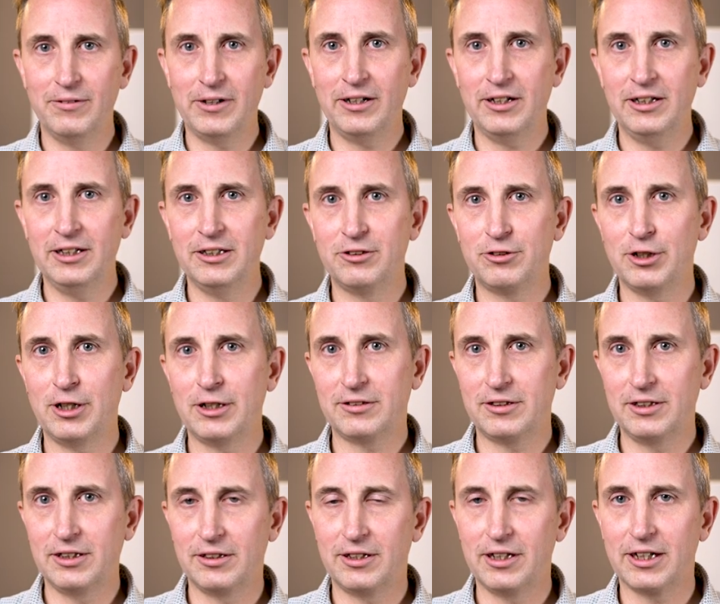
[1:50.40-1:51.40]
very
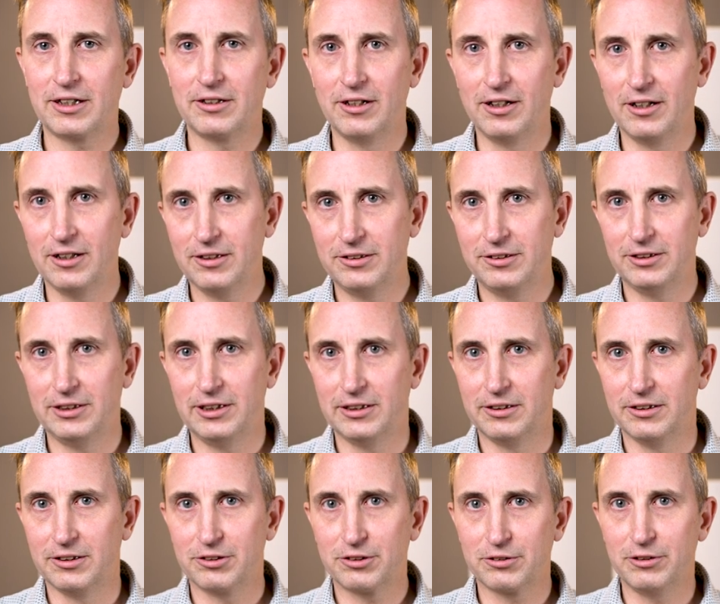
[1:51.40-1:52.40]
interesting technology
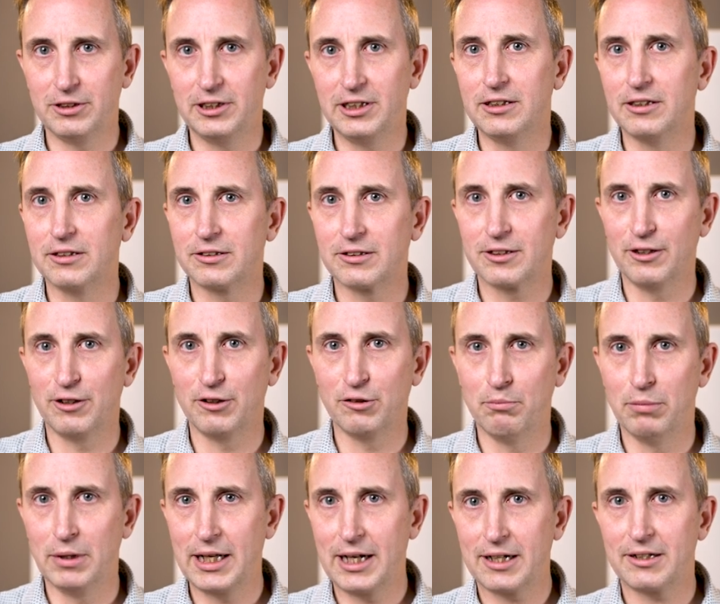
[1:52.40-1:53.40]
in the screen. It's
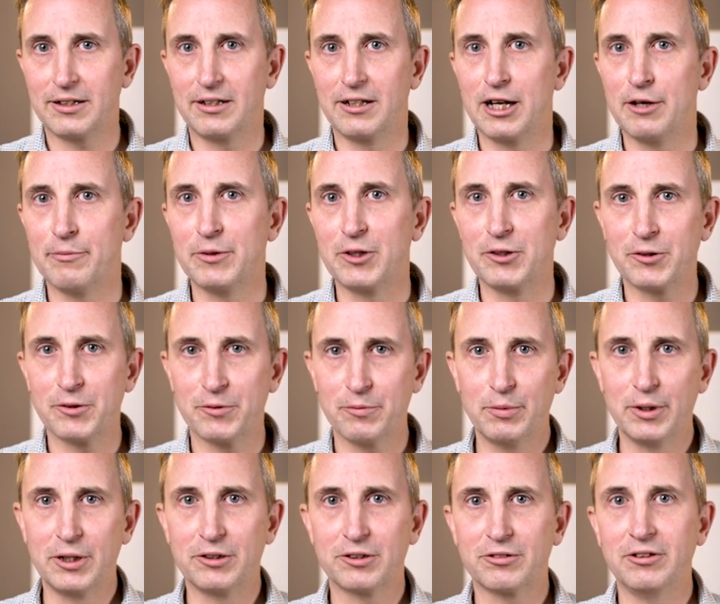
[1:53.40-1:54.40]
called Black Diamond
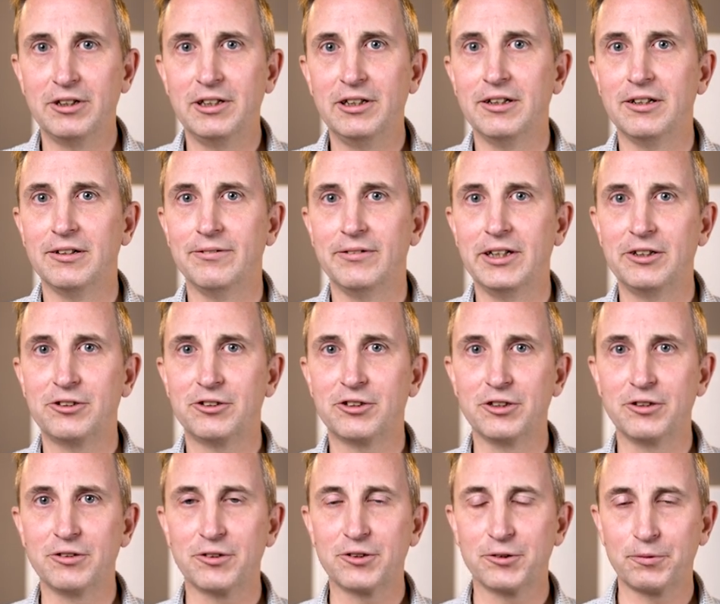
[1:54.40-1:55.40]
by Screen
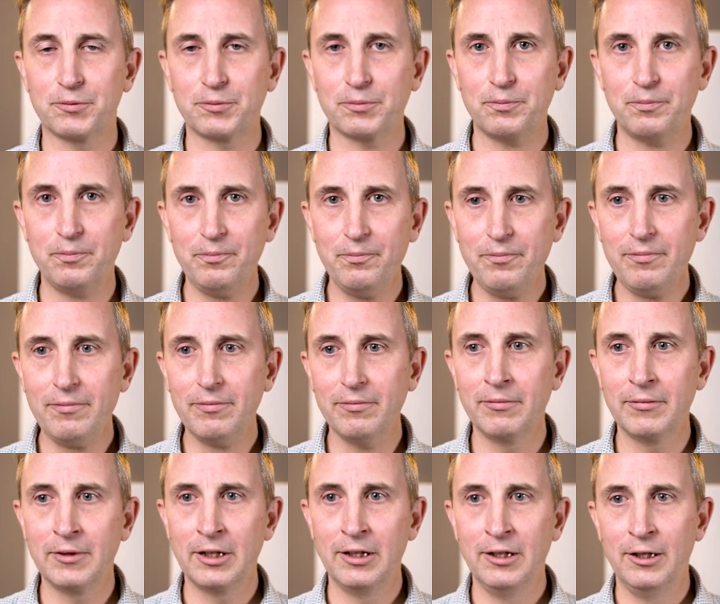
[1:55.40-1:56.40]
Innovations.
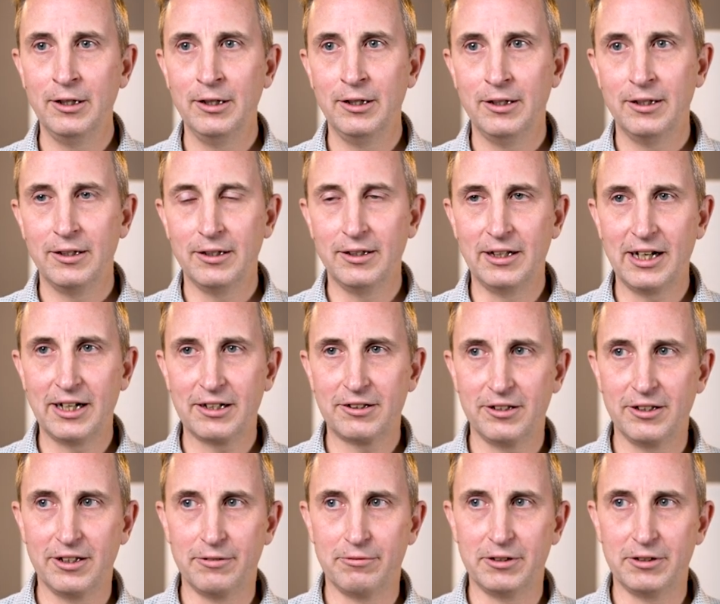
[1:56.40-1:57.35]
It actually